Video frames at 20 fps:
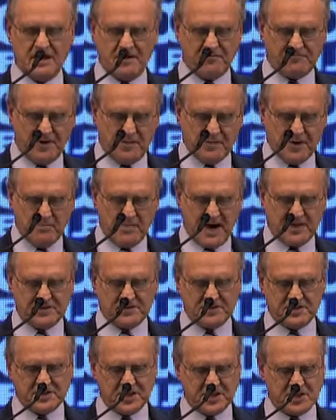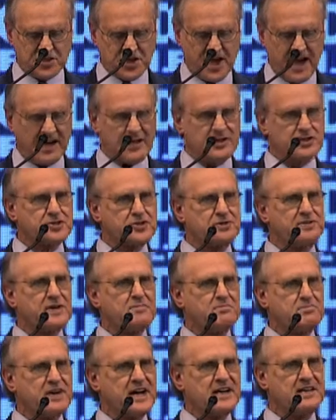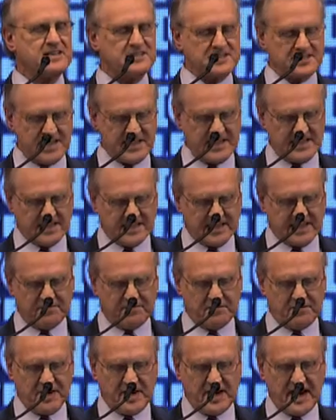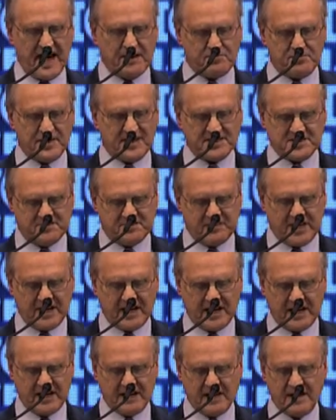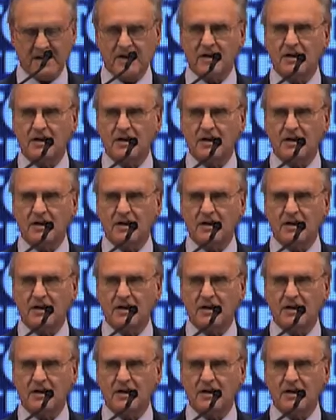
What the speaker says: from the mother to the child during pregnancy, delivery, and breastfeeding,